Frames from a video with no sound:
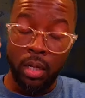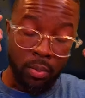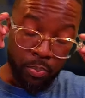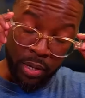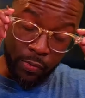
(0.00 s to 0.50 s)

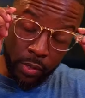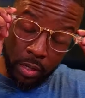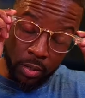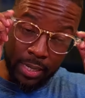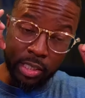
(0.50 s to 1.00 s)

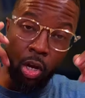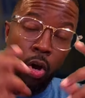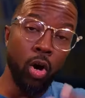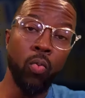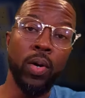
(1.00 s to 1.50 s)
Buffalo has
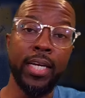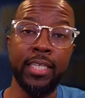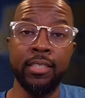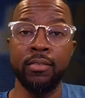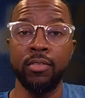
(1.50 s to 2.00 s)

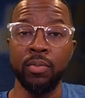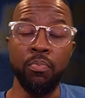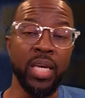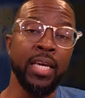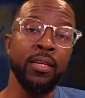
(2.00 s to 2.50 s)
always, to
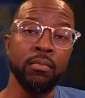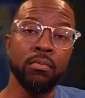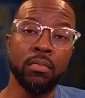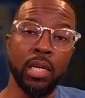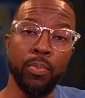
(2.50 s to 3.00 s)
me,
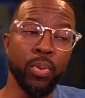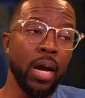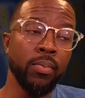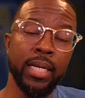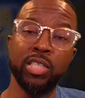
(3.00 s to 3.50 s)
their
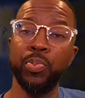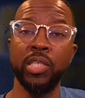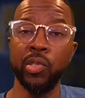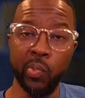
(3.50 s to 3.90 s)
problem has been the